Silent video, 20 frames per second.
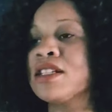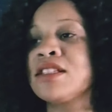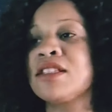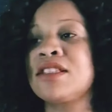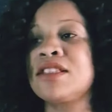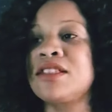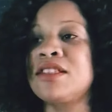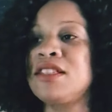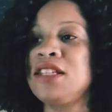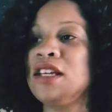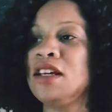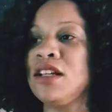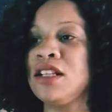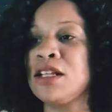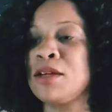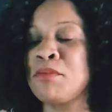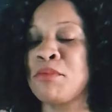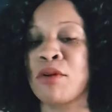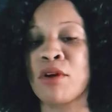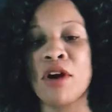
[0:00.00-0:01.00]

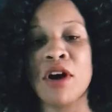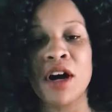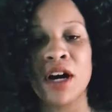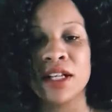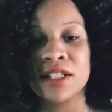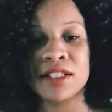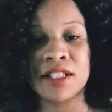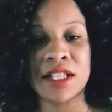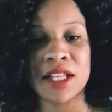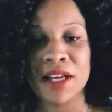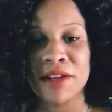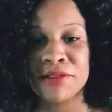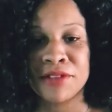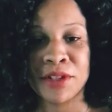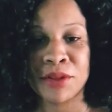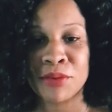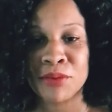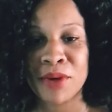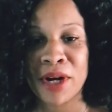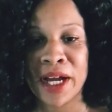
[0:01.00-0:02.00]
stealing broads left and